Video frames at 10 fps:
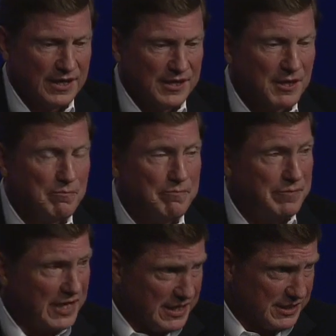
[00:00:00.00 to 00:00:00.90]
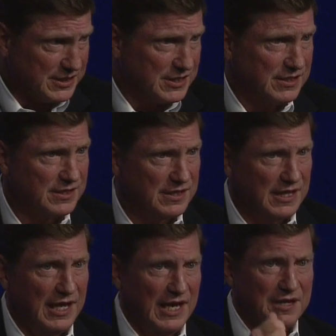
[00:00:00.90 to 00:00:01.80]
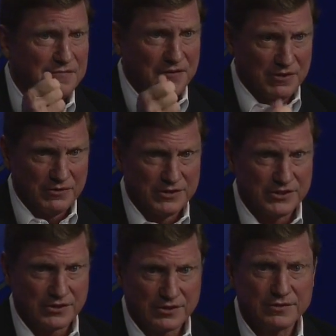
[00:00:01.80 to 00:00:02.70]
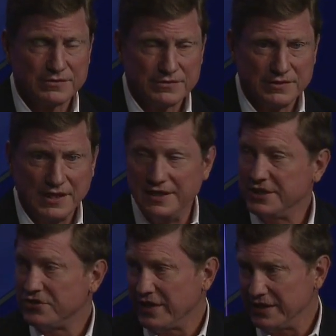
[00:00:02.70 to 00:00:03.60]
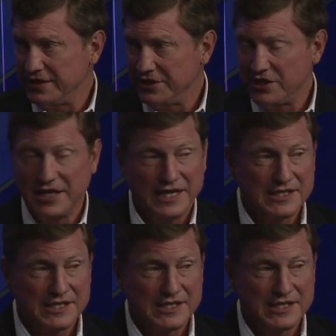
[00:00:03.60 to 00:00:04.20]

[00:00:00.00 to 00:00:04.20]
The biggest influencer in the transition mm -hmm.